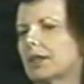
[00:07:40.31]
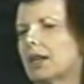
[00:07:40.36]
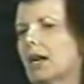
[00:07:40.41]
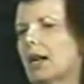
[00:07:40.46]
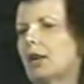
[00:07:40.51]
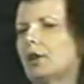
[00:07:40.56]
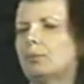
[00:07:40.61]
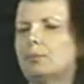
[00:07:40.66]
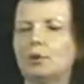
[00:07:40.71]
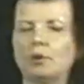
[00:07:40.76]
and
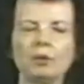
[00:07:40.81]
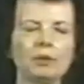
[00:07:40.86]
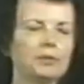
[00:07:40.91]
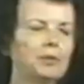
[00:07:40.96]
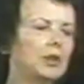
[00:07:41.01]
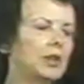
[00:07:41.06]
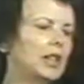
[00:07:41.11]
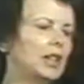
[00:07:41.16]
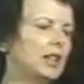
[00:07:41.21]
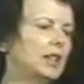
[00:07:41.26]
how
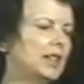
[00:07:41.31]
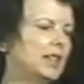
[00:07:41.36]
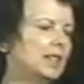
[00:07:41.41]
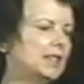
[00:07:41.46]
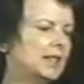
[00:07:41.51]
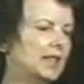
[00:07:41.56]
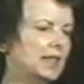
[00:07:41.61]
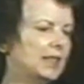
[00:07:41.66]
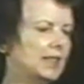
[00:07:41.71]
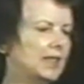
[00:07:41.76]
beautiful are
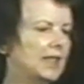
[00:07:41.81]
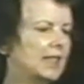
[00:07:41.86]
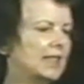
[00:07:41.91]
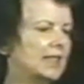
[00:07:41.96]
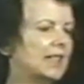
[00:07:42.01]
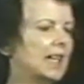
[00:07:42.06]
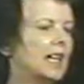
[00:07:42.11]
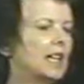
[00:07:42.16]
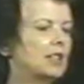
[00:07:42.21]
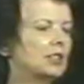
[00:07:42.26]
these
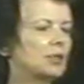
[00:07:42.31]
ideas,